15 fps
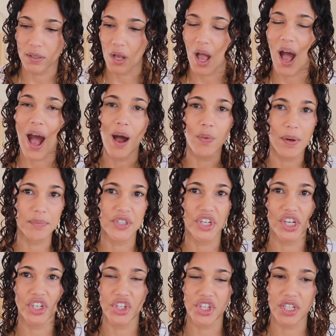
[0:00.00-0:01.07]
how I'm
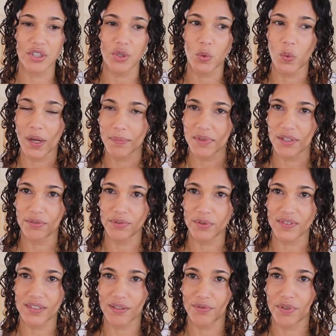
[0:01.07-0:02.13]
changing the way I'm
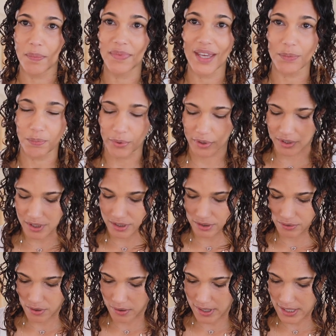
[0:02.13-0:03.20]
diffusing from that point on.
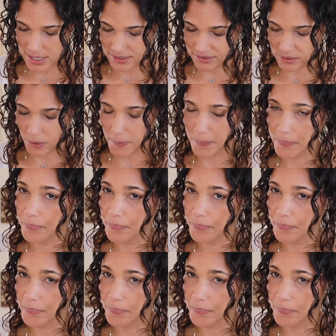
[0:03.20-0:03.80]
All right, let's go.